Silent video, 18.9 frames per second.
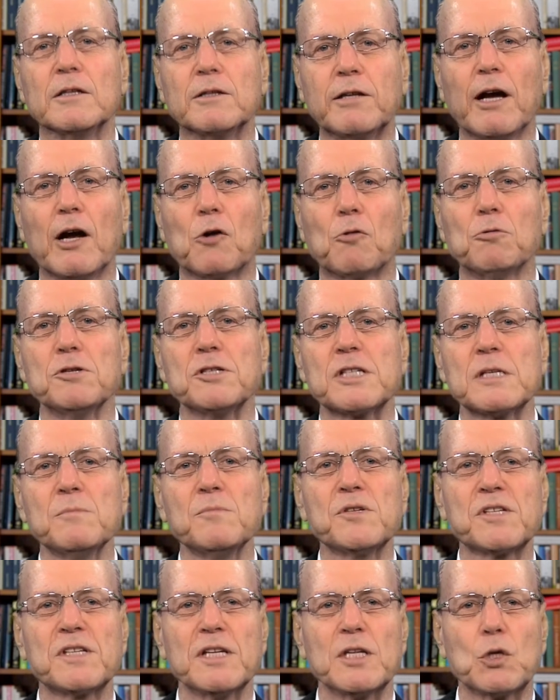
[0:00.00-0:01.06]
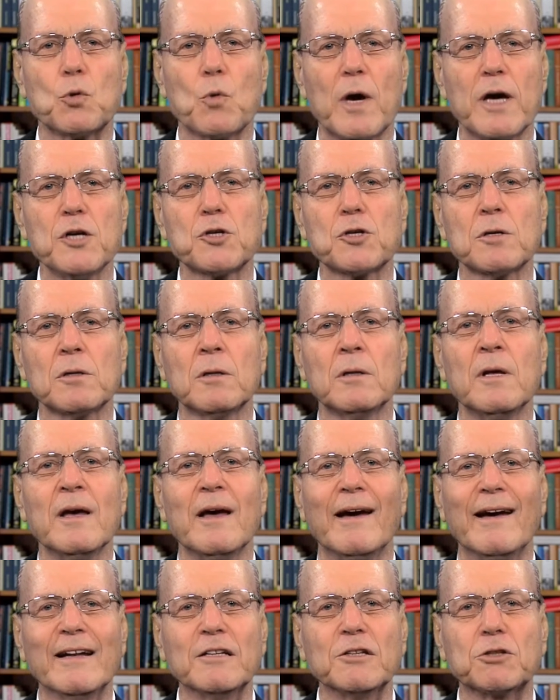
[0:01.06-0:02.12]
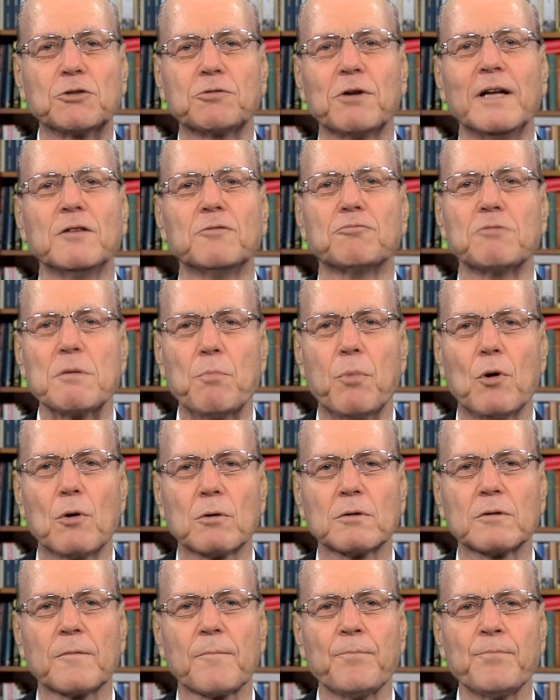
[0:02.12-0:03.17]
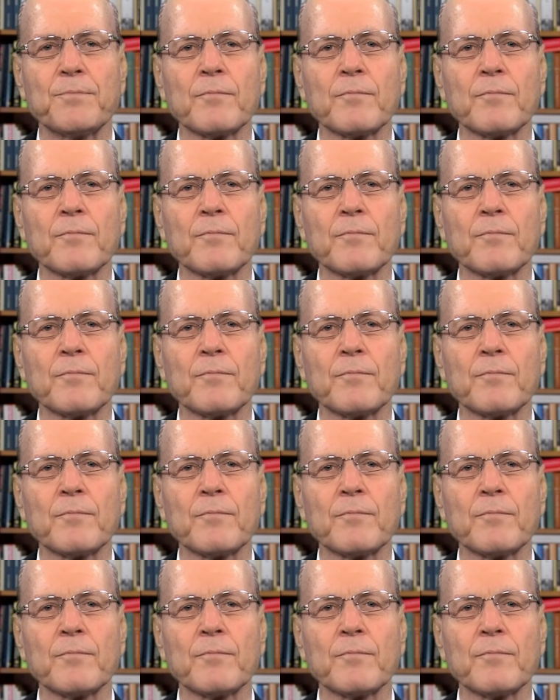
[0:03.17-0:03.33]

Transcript: Terrorism Situation and Trend Report,